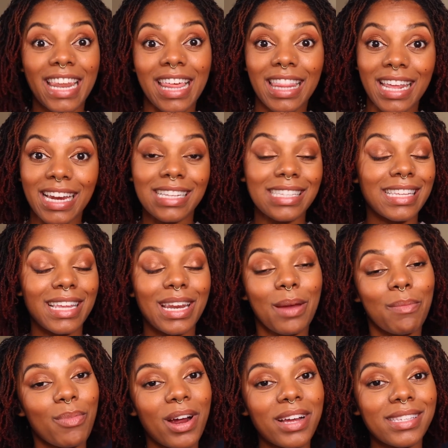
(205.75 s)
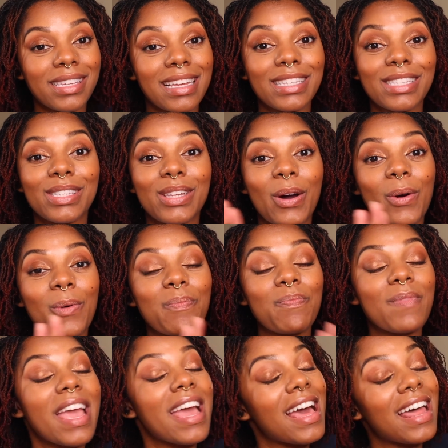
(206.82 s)
let it sit and process. So
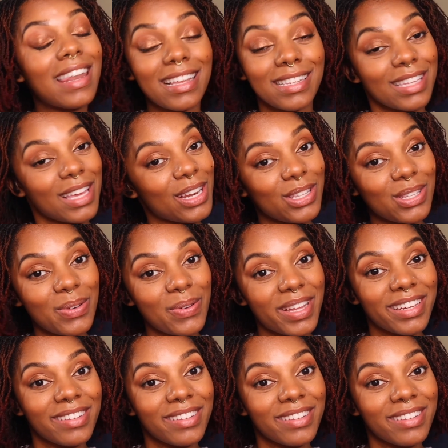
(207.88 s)
let's get into it.